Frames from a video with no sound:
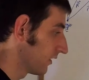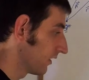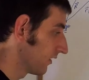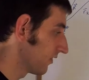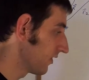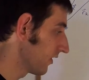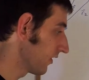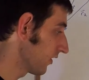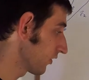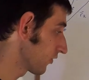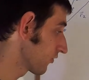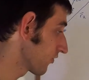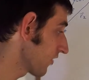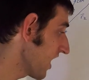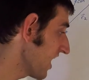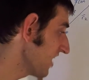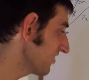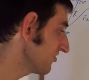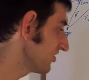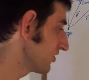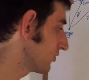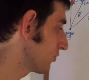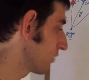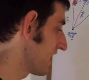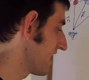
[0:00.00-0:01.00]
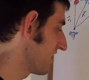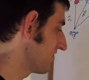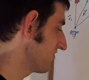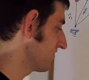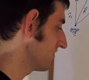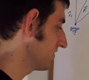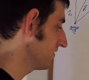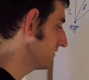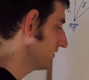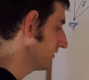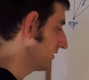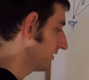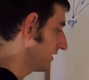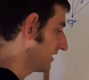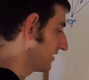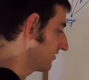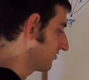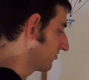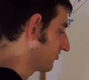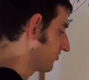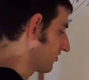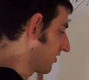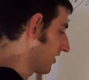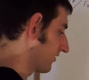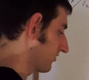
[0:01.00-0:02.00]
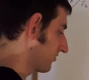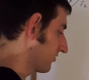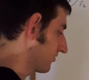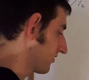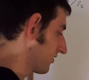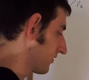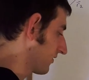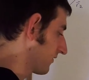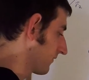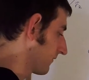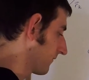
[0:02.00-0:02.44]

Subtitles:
the Lagrange equation is just